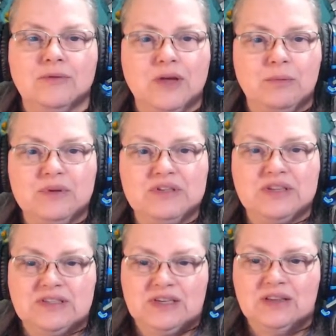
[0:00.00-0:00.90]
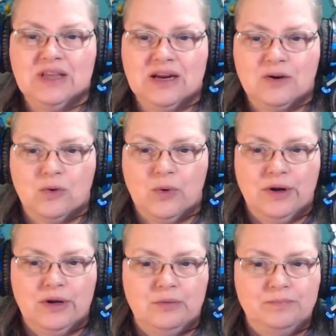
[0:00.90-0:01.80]
guppies that's in that
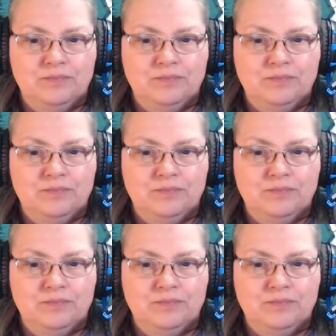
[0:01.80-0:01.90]
aquarium